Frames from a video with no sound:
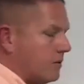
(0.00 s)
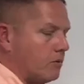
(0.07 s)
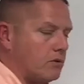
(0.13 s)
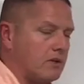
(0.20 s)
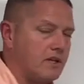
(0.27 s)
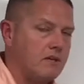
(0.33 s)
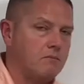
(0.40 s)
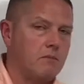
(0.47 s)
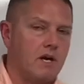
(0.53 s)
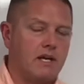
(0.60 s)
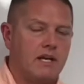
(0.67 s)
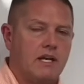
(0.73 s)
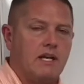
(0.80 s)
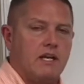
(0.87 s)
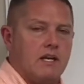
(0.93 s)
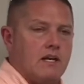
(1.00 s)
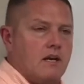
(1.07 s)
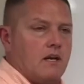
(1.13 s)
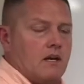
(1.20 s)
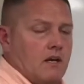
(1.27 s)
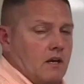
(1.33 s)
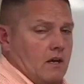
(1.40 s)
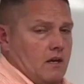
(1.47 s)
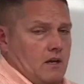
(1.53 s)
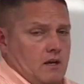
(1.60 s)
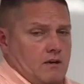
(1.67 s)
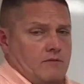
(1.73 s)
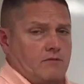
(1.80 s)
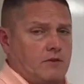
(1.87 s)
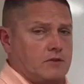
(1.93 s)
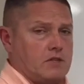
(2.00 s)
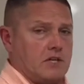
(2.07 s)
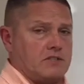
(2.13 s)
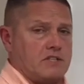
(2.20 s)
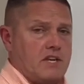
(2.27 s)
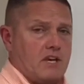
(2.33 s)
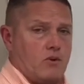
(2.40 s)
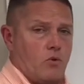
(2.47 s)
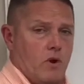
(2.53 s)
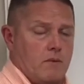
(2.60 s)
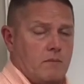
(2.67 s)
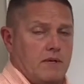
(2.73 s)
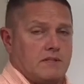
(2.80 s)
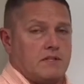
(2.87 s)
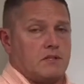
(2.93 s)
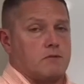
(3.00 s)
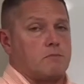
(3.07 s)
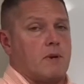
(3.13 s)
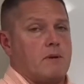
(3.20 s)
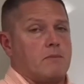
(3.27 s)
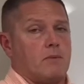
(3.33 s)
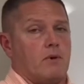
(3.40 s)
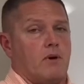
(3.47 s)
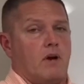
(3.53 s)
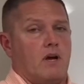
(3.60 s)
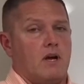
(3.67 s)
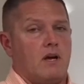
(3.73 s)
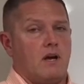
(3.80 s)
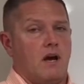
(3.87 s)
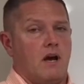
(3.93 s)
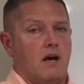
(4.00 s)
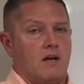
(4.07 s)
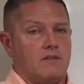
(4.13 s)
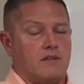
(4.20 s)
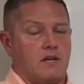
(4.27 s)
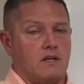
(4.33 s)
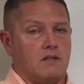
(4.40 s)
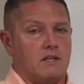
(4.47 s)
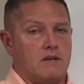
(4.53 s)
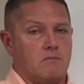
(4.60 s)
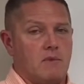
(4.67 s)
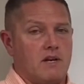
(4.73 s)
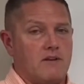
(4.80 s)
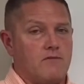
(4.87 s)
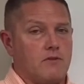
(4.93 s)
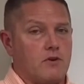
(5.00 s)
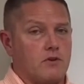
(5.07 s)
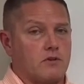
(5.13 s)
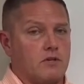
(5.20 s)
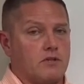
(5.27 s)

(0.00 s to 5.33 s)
that will lend money for just the equipment. There's people that'll lend money for your